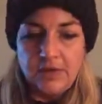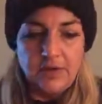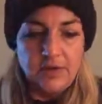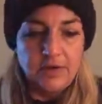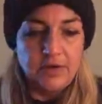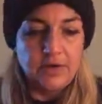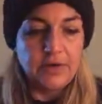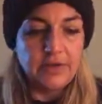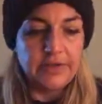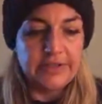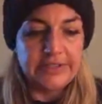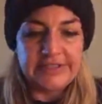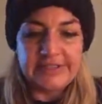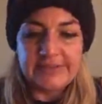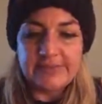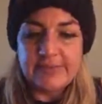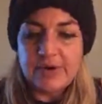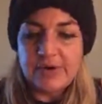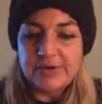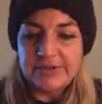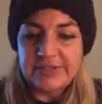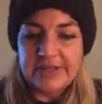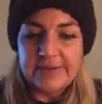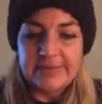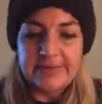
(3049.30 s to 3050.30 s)
Holy
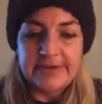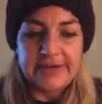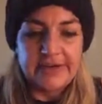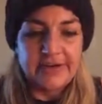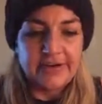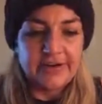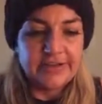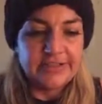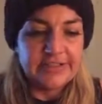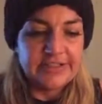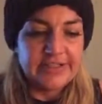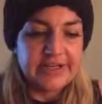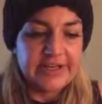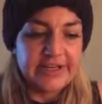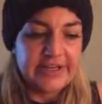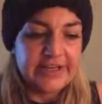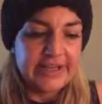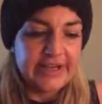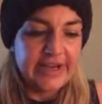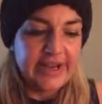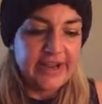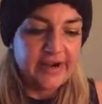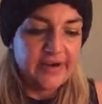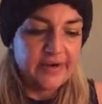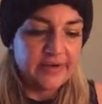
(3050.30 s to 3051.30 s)
smokes, how many cards did I get
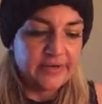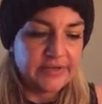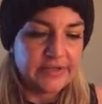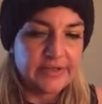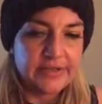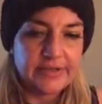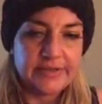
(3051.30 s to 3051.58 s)
out?